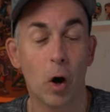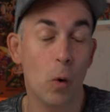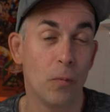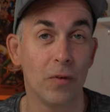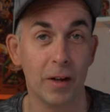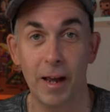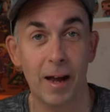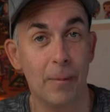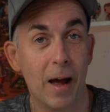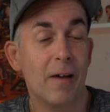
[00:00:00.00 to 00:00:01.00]
Hopefully.
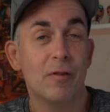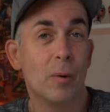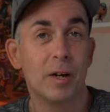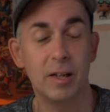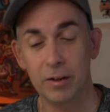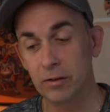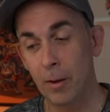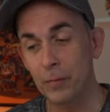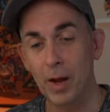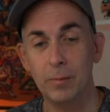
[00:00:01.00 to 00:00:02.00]
I, I have no idea.
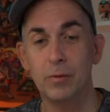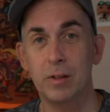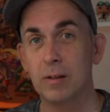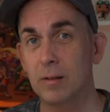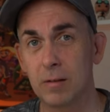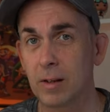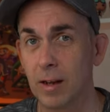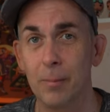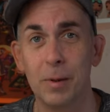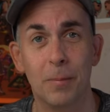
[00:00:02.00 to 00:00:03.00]
Sometimes it
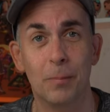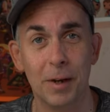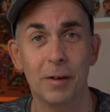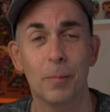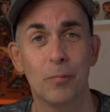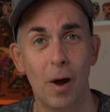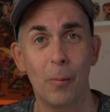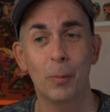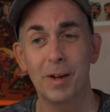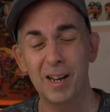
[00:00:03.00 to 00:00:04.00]
can be a bit of a
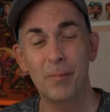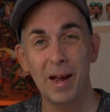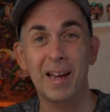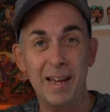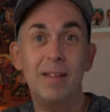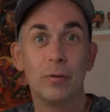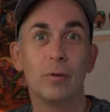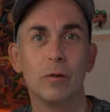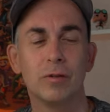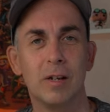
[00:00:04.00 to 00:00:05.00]
problem getting back into
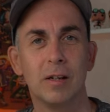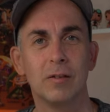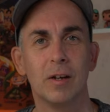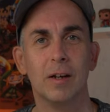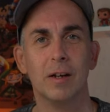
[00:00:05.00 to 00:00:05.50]
those things.